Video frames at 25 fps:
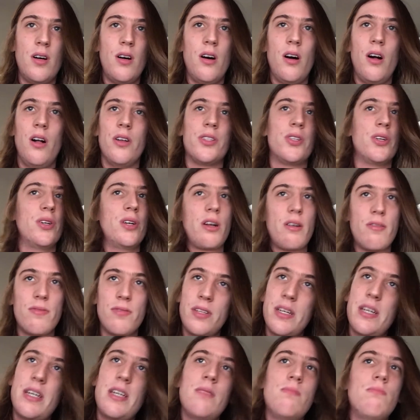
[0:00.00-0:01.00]

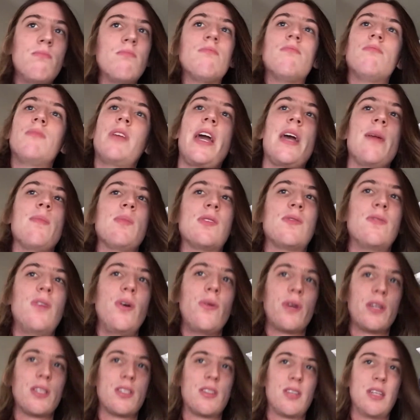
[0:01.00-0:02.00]
Alternatively, games
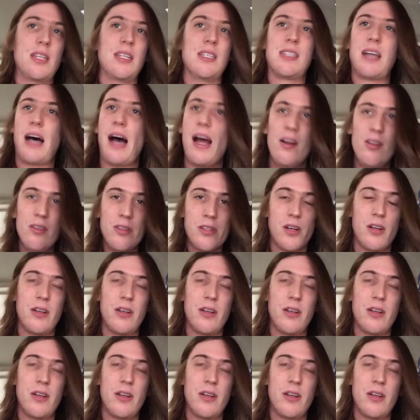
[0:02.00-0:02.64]
focused entirely